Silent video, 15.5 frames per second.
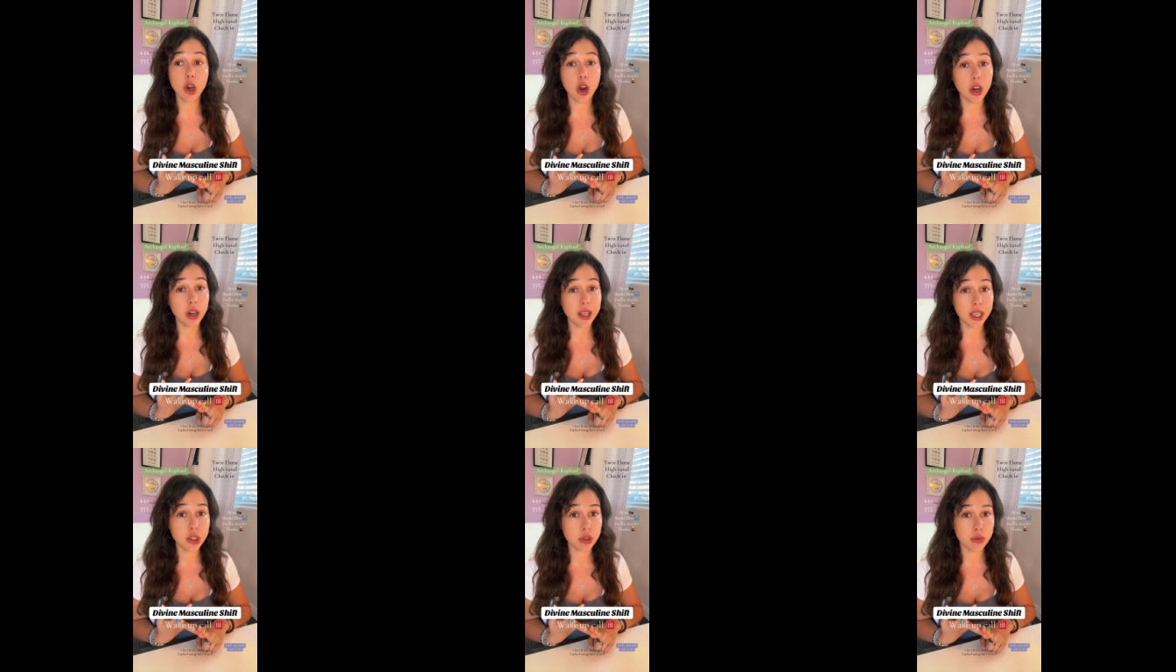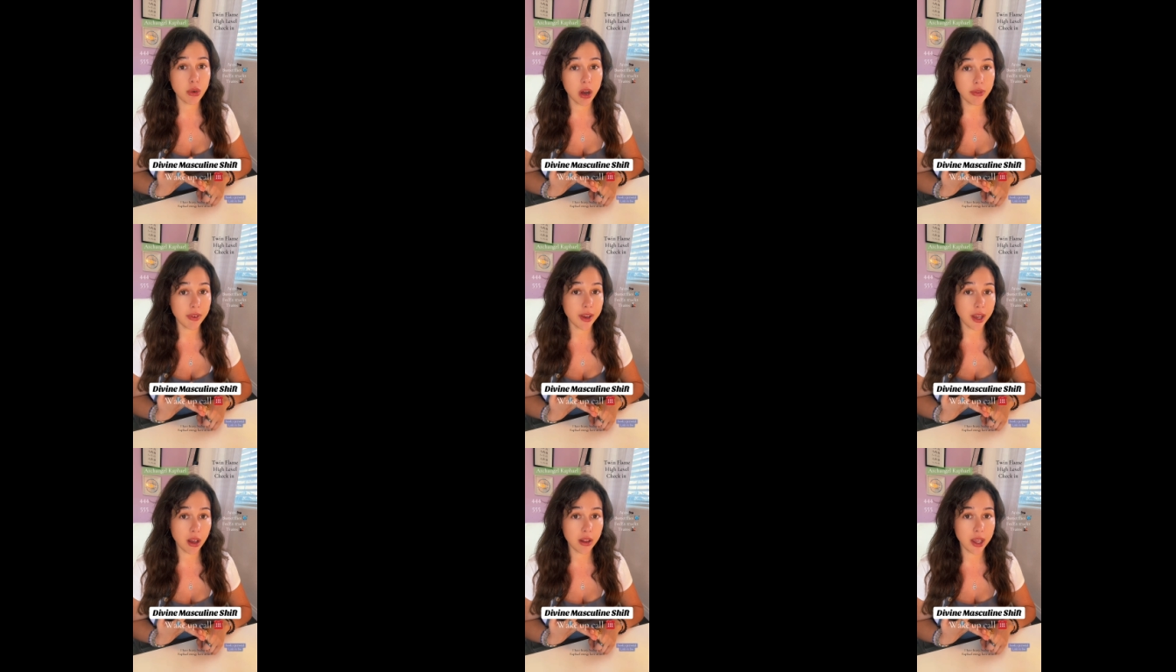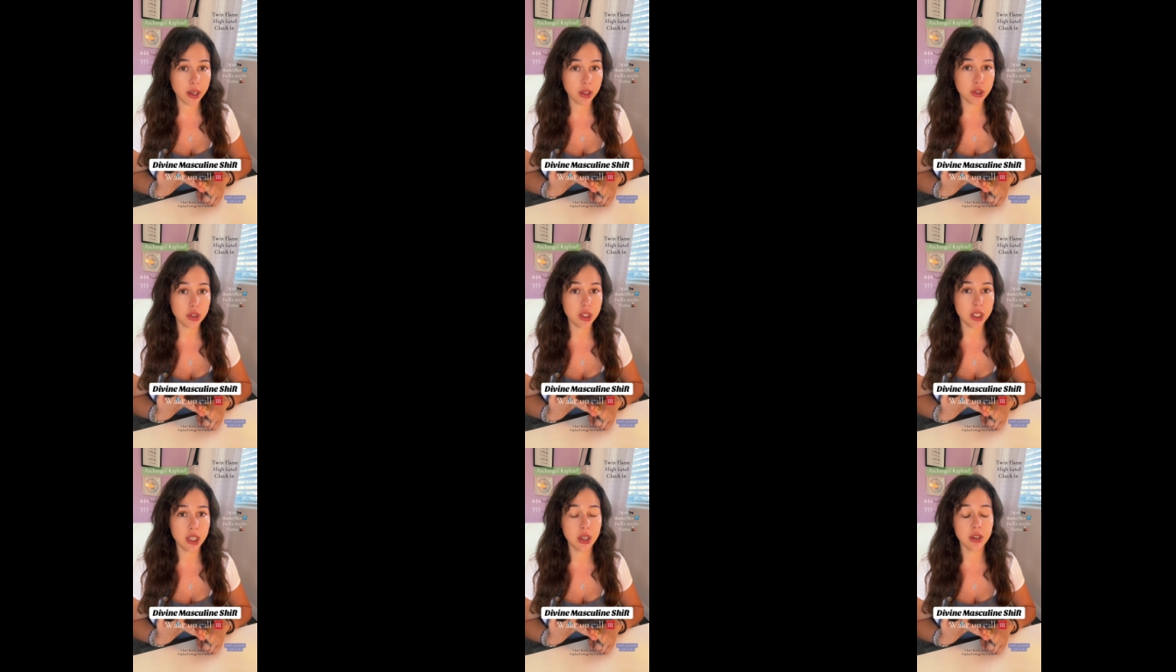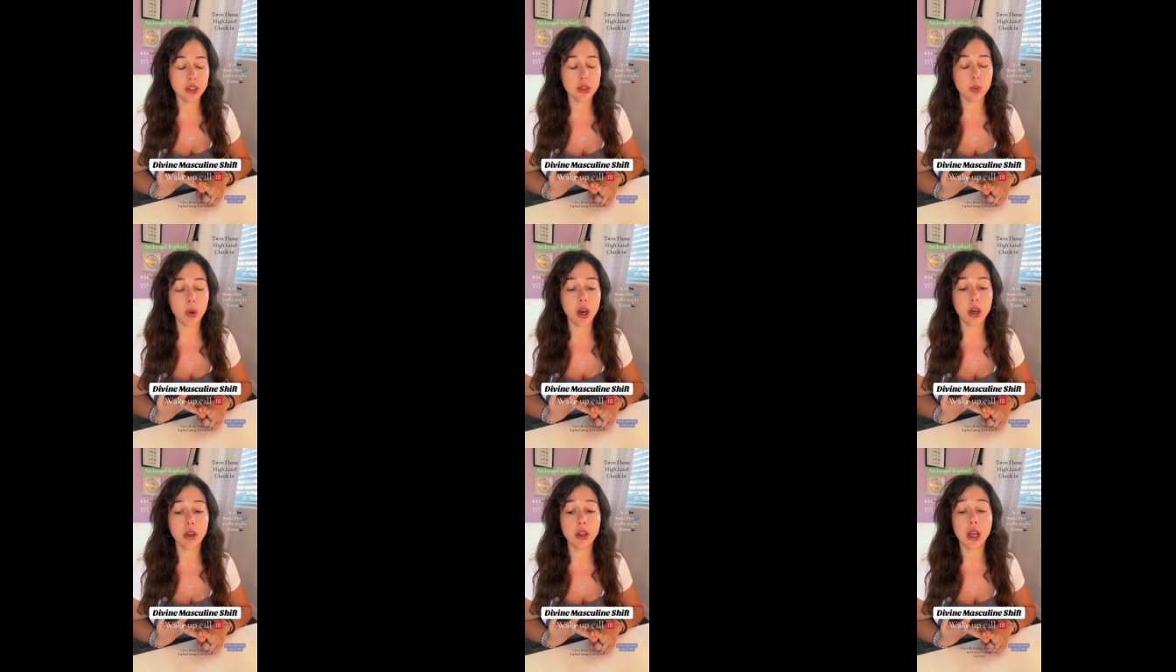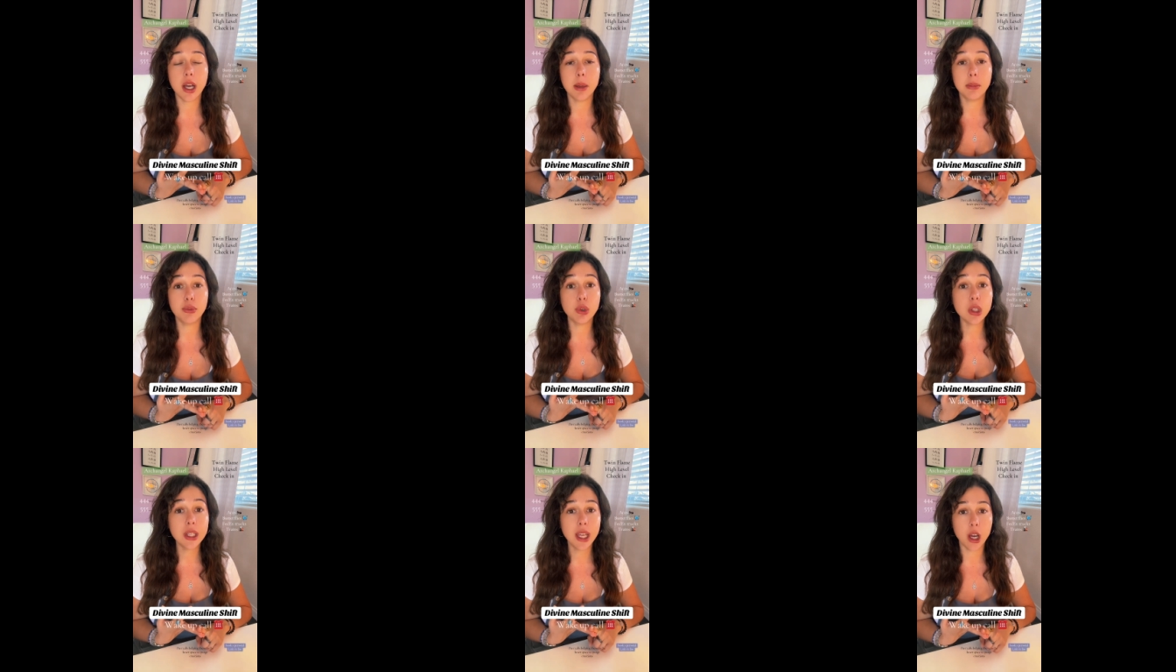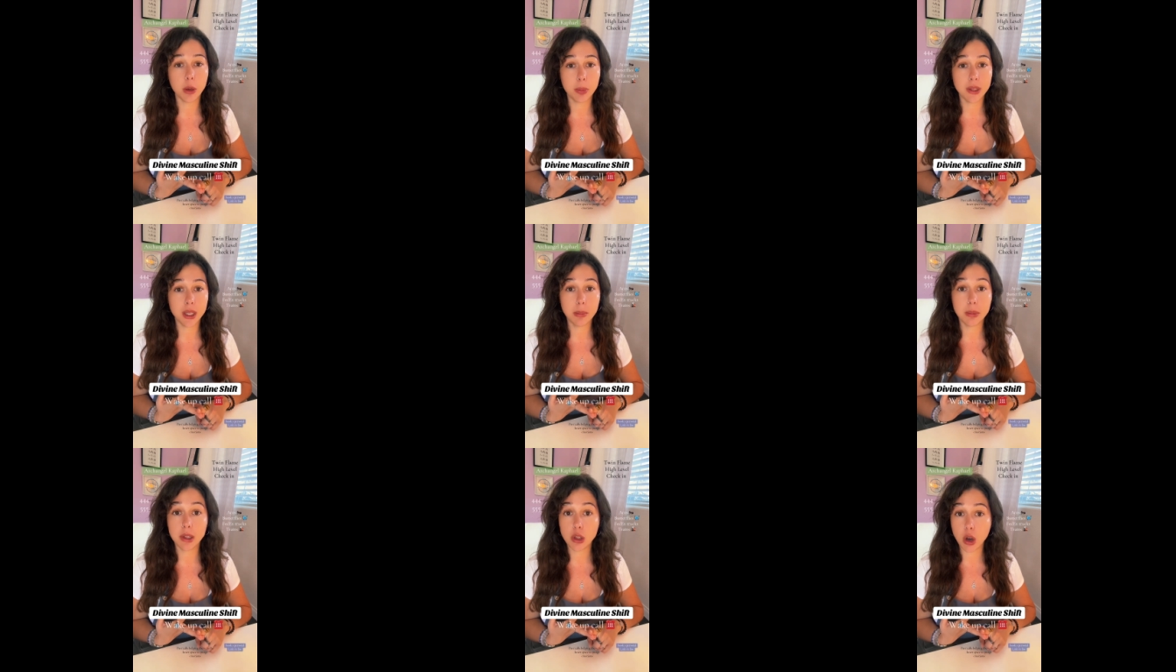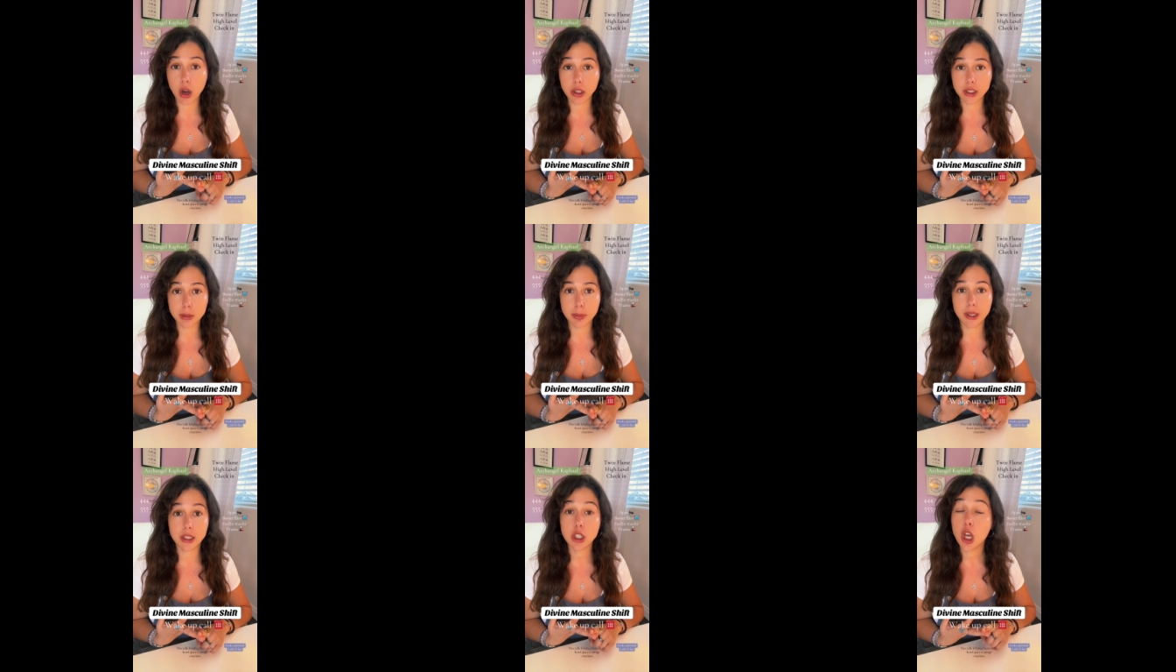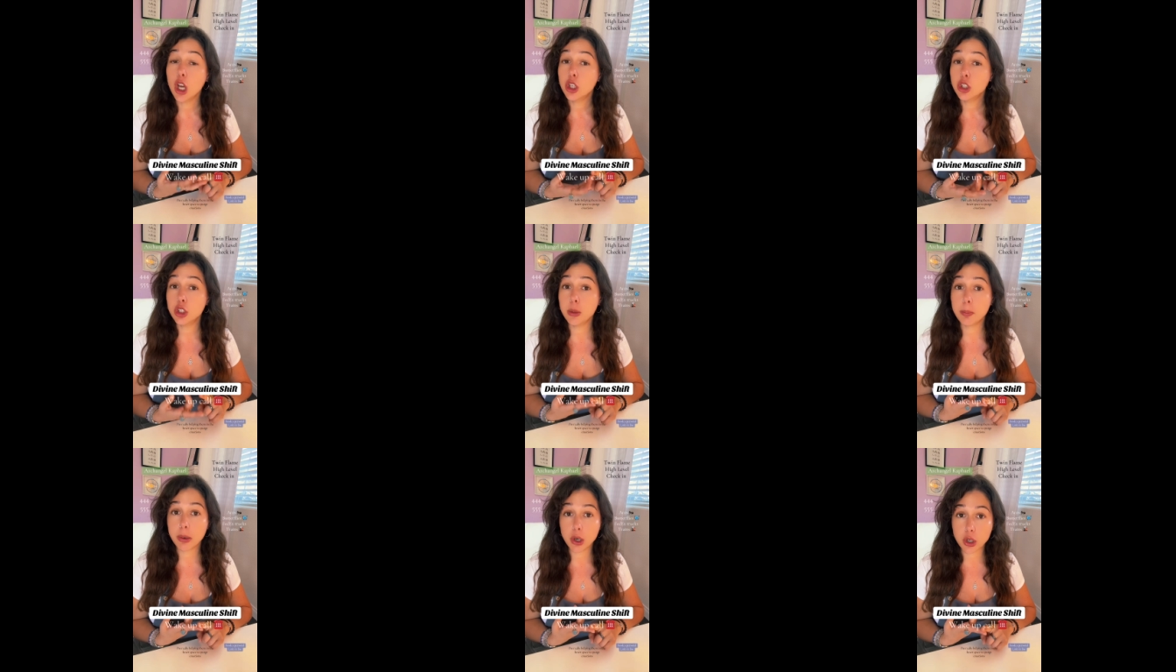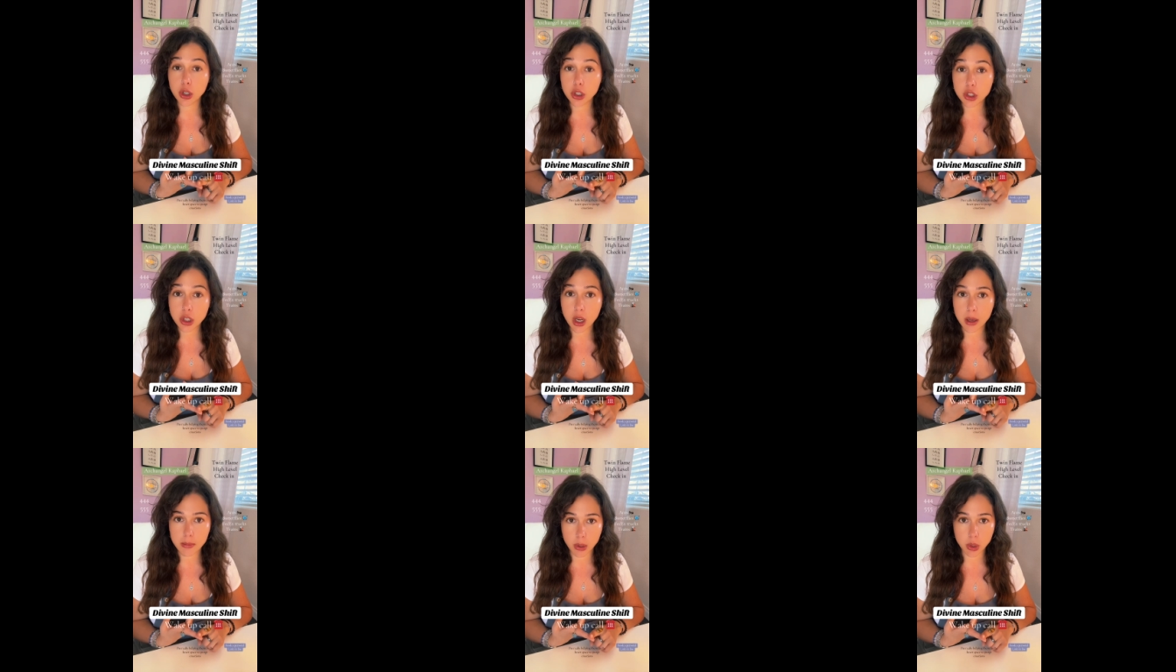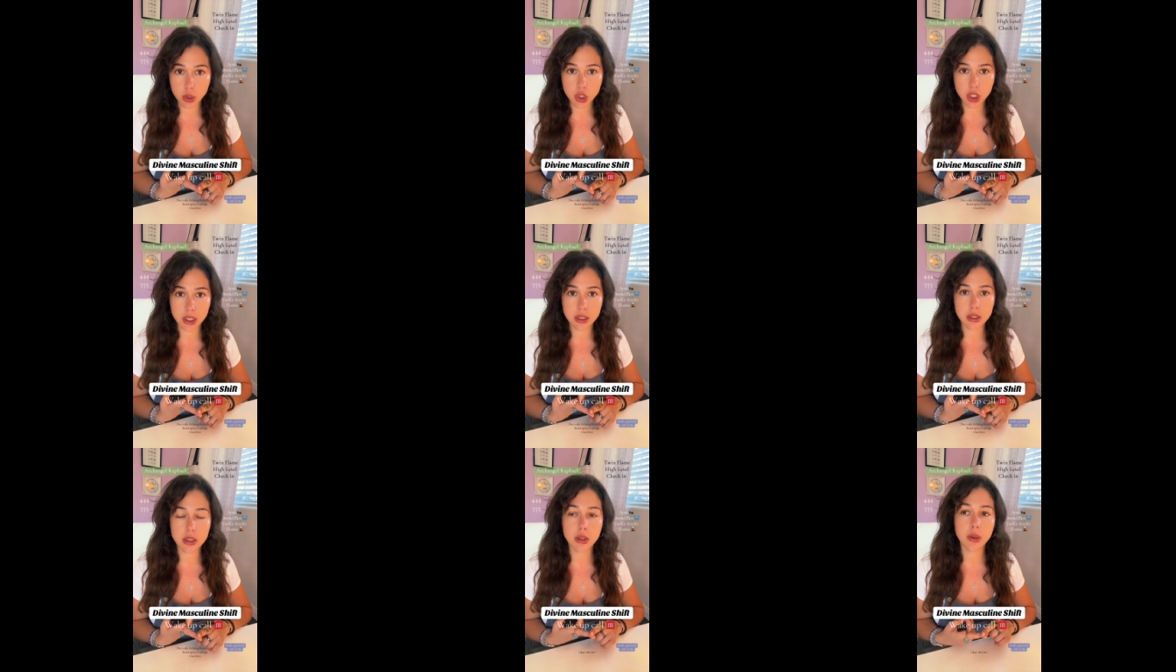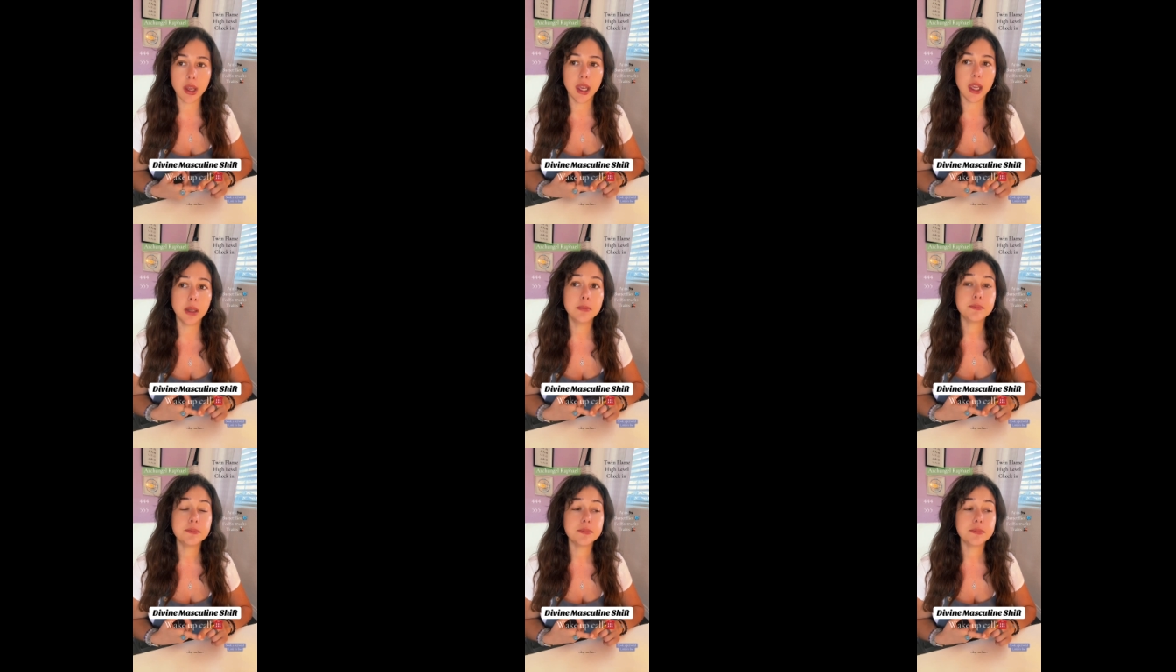Archangel Raphael energy here as well, really helping them in the heart space to purge emotions. Okay.